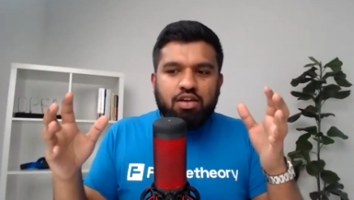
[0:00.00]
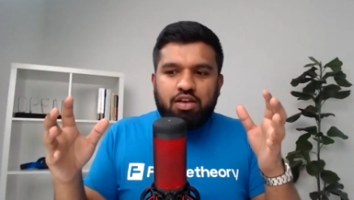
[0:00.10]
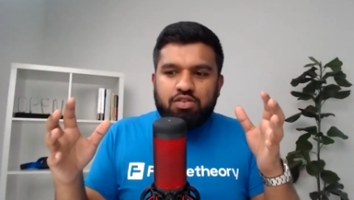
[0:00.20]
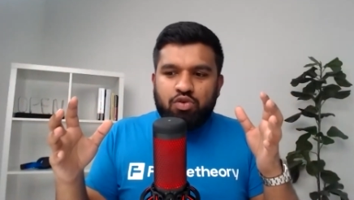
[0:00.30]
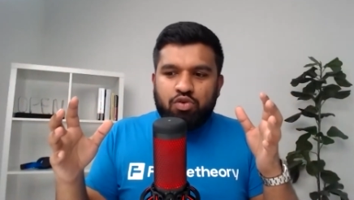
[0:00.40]

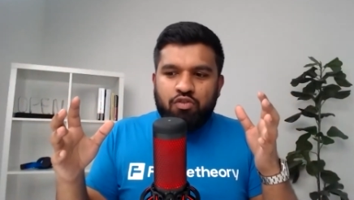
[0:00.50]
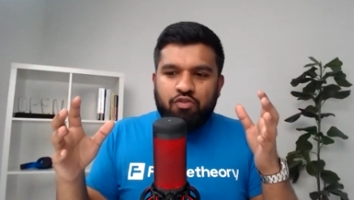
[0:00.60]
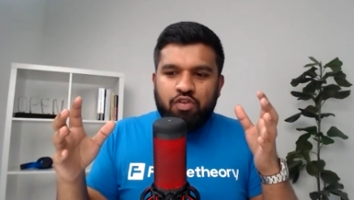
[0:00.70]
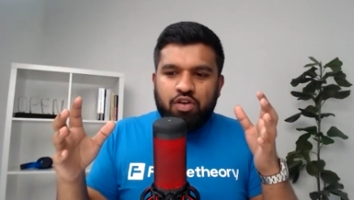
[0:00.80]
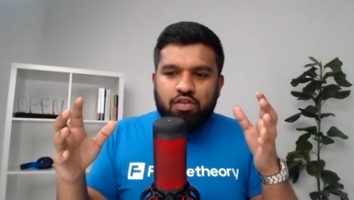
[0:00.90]
sort
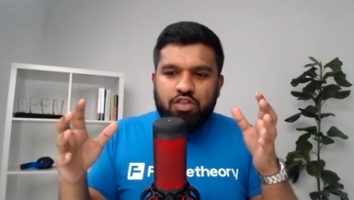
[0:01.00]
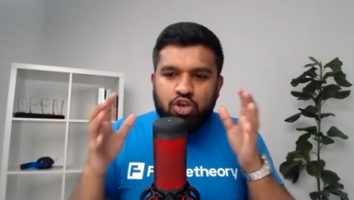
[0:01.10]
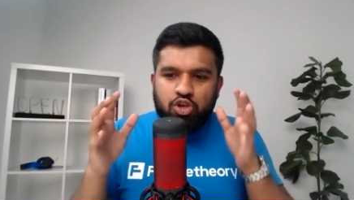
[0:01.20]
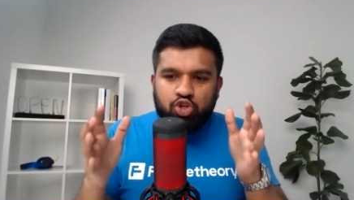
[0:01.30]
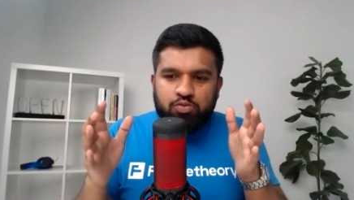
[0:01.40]
of
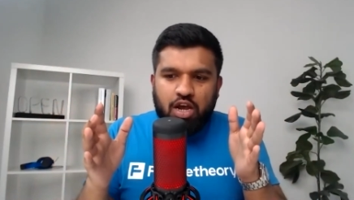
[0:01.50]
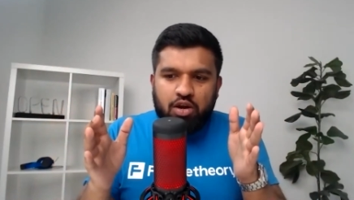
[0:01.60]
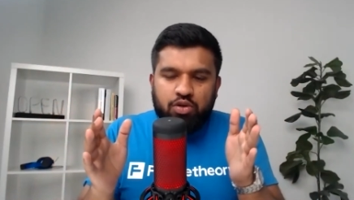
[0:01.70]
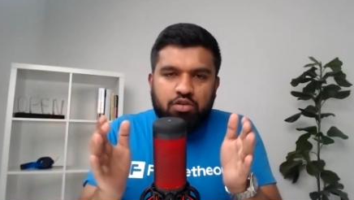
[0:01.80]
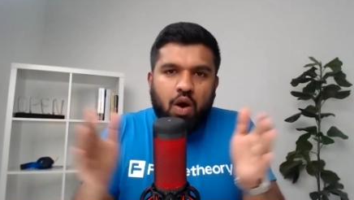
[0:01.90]
the YouTube
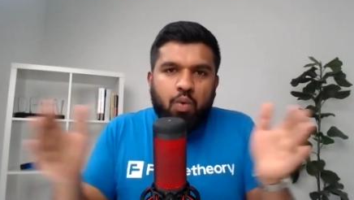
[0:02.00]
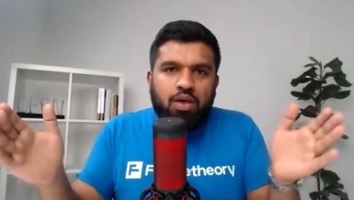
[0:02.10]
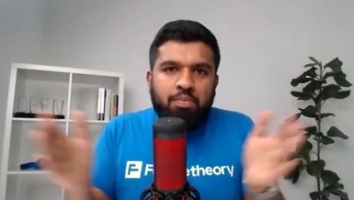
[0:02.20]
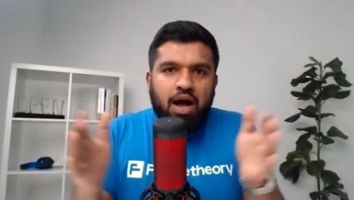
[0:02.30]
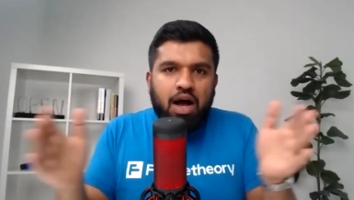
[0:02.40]
channel and growing
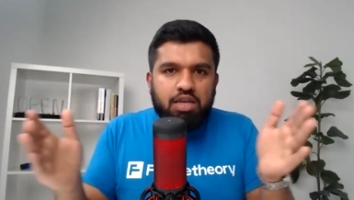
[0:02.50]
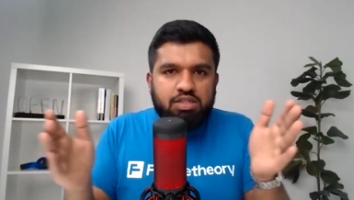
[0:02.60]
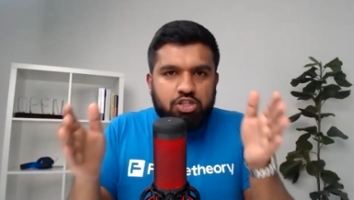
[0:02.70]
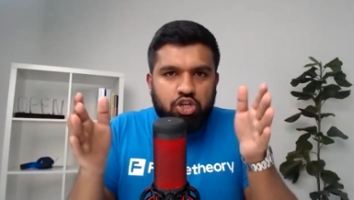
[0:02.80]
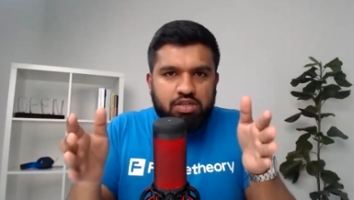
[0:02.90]

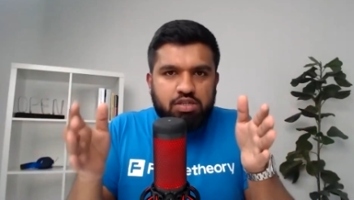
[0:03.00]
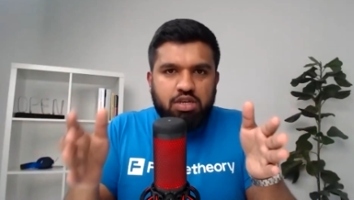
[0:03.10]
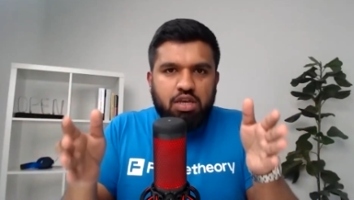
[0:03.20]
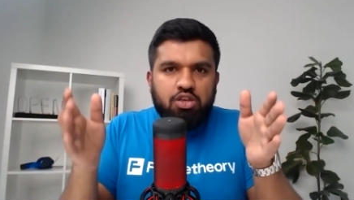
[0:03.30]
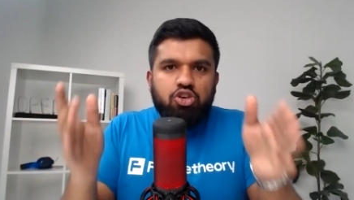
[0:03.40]
past just
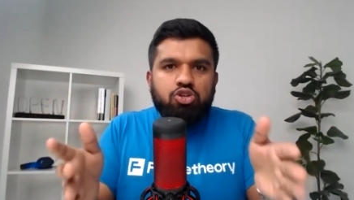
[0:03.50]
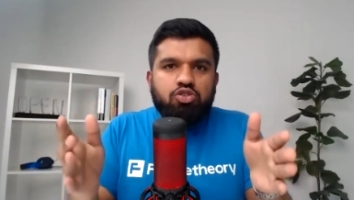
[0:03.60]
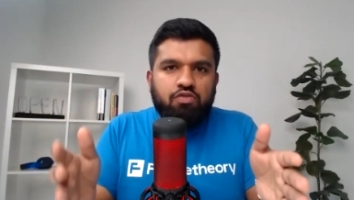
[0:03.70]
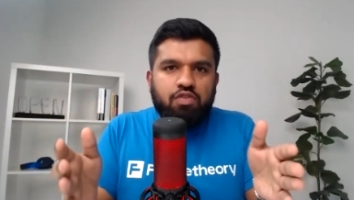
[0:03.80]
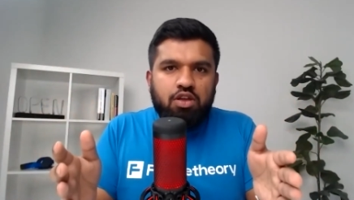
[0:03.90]

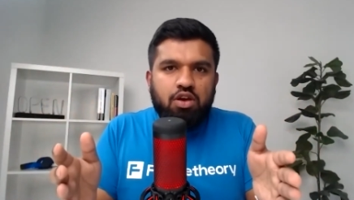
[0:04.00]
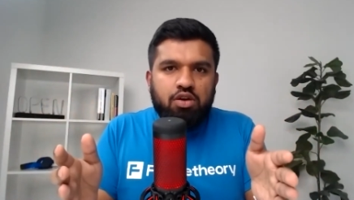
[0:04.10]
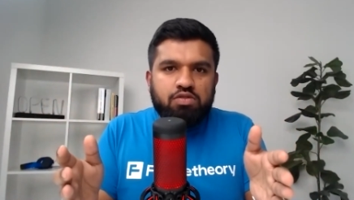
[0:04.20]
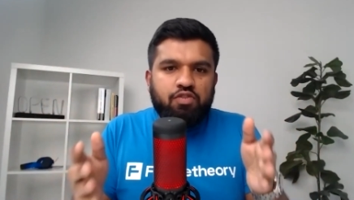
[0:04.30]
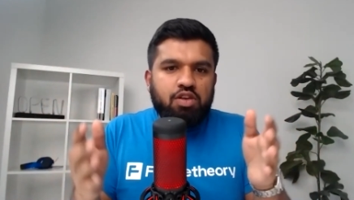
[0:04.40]
YouTube
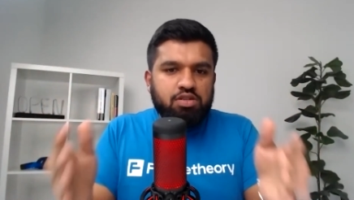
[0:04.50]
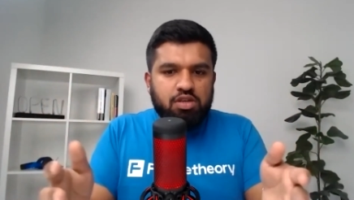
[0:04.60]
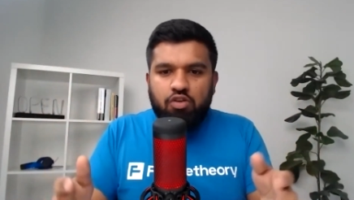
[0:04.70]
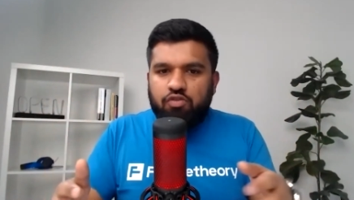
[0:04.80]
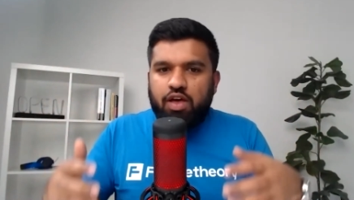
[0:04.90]
videos for
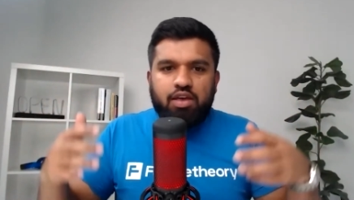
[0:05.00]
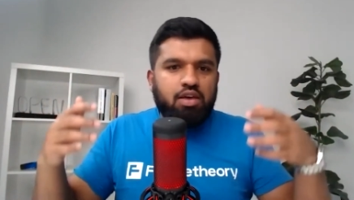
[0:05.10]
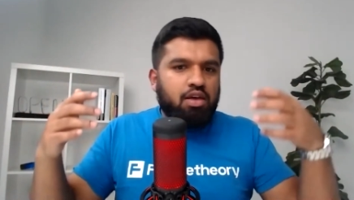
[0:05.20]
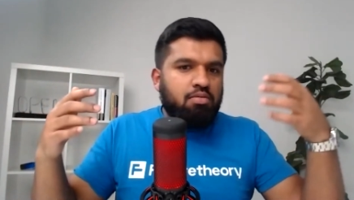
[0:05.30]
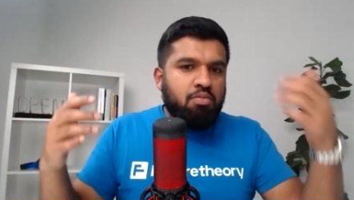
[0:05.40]
yourself, like
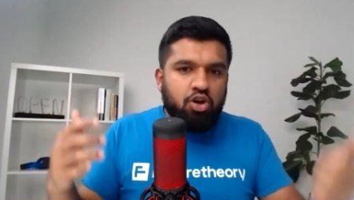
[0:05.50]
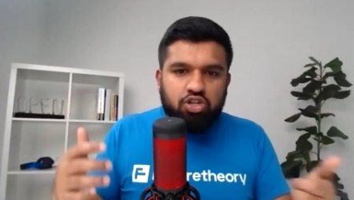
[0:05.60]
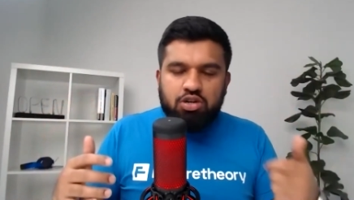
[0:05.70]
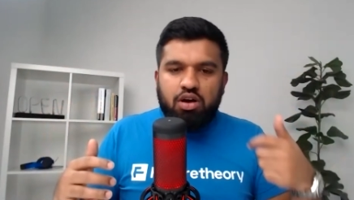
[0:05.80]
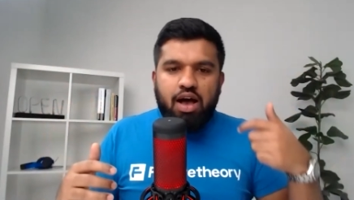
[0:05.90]

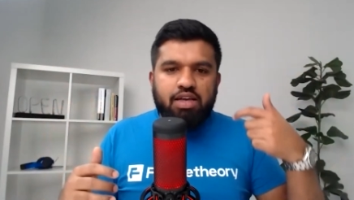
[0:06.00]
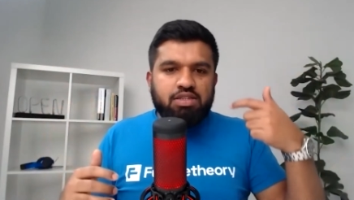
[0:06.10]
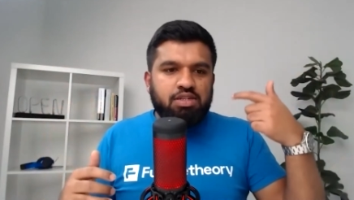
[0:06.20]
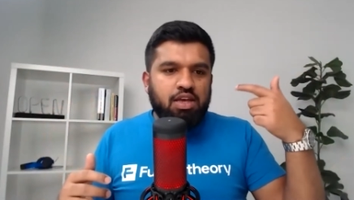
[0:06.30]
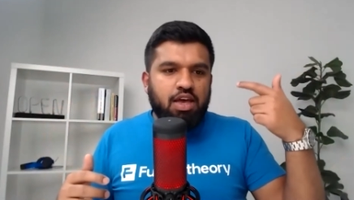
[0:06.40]
merchandise,